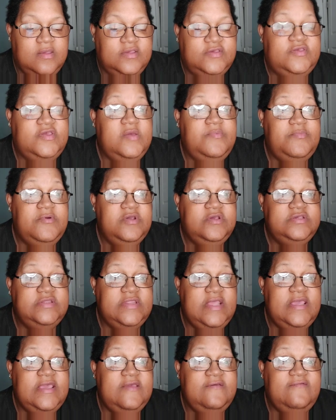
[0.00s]
shippers
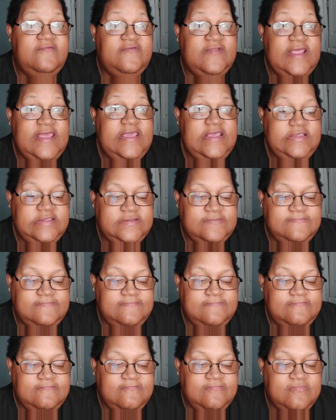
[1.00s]
need fleets
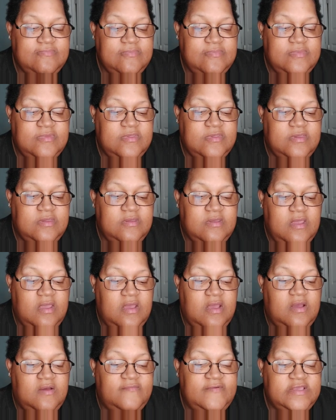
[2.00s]

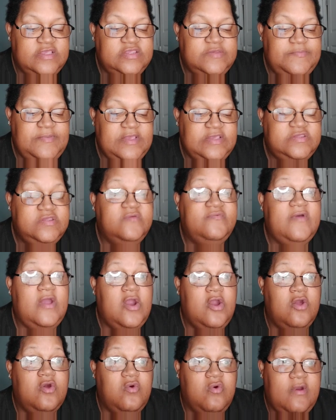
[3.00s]
of expensive
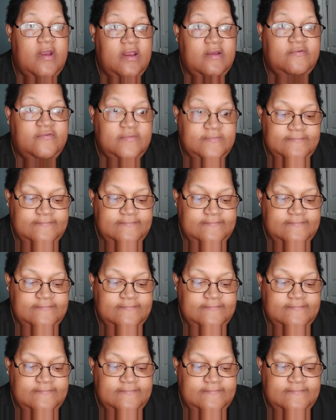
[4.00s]
aircraft.